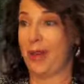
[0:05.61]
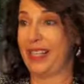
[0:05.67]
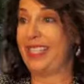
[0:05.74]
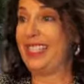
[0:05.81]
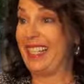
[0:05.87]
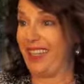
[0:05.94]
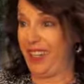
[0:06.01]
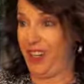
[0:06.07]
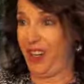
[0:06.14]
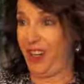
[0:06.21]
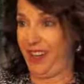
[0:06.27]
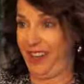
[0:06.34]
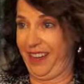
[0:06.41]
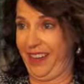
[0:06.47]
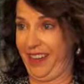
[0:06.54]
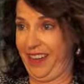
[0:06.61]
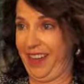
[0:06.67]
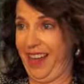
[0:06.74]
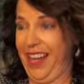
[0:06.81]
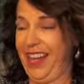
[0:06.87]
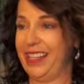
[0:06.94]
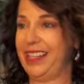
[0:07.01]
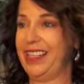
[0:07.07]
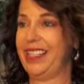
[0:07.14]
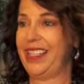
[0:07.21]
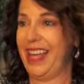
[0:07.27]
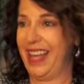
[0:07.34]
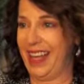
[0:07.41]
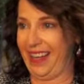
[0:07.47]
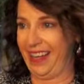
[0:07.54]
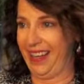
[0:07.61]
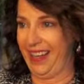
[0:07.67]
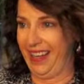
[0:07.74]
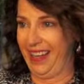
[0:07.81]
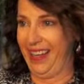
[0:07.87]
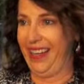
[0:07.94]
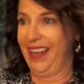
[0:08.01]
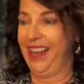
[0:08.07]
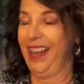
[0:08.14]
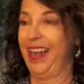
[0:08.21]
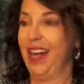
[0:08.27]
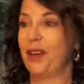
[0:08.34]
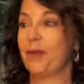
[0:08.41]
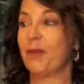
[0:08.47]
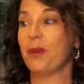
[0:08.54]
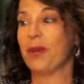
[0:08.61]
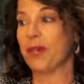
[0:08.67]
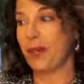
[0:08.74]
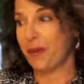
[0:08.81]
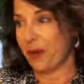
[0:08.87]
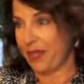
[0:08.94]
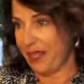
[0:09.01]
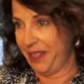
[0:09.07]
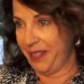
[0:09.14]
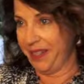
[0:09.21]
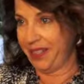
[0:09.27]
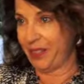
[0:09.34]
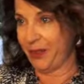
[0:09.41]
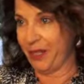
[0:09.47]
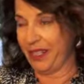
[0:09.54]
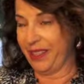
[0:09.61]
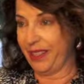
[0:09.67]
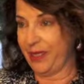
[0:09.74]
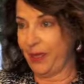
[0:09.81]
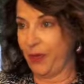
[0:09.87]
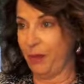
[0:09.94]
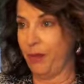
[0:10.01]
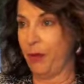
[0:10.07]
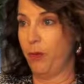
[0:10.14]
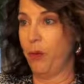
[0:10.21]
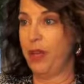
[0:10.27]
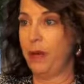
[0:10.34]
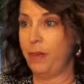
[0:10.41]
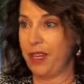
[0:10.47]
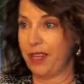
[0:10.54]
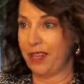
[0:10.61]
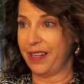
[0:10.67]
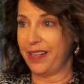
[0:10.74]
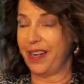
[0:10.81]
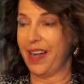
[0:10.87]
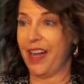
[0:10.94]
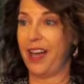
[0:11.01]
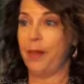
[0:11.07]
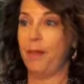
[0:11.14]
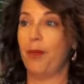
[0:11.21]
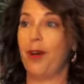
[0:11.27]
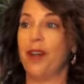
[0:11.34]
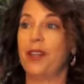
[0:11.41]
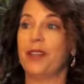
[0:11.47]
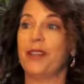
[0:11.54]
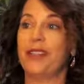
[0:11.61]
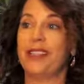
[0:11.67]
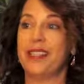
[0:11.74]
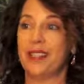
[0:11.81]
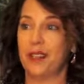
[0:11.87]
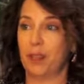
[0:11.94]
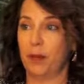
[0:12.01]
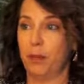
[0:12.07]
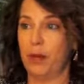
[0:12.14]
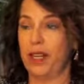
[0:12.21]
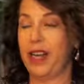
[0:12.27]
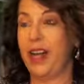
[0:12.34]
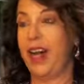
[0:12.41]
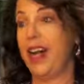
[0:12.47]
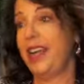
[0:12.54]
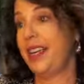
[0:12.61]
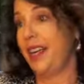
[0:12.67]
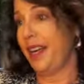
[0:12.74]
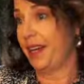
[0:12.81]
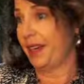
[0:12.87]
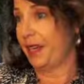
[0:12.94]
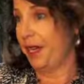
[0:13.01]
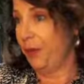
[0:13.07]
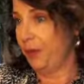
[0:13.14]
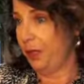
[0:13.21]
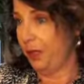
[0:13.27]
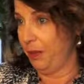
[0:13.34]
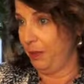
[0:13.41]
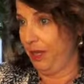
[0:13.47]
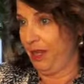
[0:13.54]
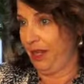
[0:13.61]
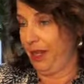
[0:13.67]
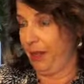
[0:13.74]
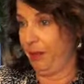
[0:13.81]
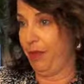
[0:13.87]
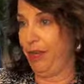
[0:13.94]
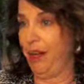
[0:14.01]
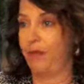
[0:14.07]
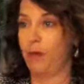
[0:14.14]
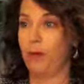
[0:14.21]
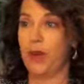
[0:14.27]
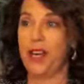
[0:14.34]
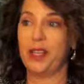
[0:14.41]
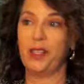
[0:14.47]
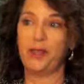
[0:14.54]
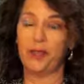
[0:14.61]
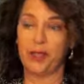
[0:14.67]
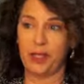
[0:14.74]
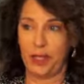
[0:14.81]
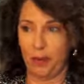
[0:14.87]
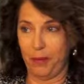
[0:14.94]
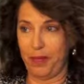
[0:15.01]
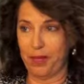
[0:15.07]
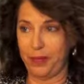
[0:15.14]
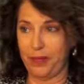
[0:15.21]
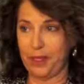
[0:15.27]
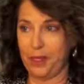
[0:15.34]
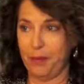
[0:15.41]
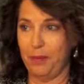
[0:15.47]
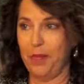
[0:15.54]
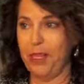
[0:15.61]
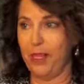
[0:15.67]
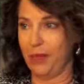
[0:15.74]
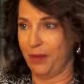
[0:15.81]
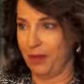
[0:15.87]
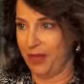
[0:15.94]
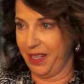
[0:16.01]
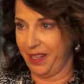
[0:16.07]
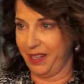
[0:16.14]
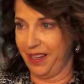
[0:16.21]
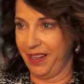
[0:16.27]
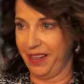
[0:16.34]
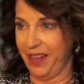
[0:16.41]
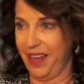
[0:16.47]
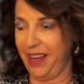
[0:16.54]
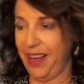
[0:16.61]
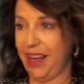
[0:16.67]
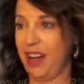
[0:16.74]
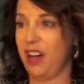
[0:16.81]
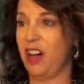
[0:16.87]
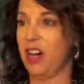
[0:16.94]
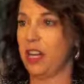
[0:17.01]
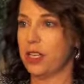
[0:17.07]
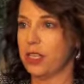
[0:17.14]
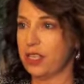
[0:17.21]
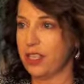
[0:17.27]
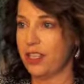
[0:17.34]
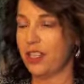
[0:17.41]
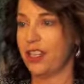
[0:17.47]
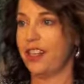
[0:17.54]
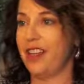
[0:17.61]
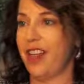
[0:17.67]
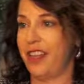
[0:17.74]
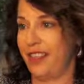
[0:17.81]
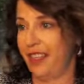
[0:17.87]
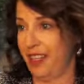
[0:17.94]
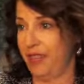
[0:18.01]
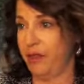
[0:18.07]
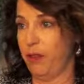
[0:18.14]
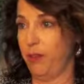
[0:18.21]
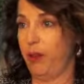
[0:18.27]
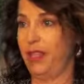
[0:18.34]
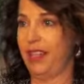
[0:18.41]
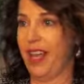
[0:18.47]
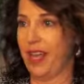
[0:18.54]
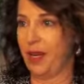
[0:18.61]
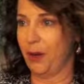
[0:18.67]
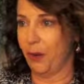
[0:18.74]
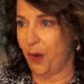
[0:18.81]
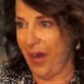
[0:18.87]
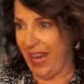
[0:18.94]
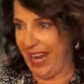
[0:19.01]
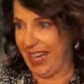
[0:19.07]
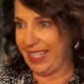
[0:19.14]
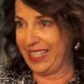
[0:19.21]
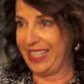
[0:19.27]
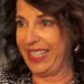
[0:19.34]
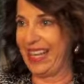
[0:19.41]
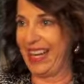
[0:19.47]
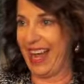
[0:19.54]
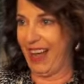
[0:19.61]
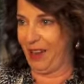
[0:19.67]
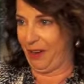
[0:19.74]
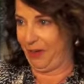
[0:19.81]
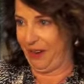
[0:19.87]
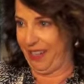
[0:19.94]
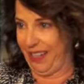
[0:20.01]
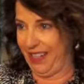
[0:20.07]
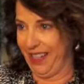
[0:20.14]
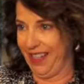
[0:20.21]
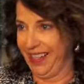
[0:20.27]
my dinner and said, I really want you to join this group of women. I bought your dinner, but I can't come to the meeting, but I've arranged for someone else to meet you there. And I honestly could not think of a polite way to get out of it.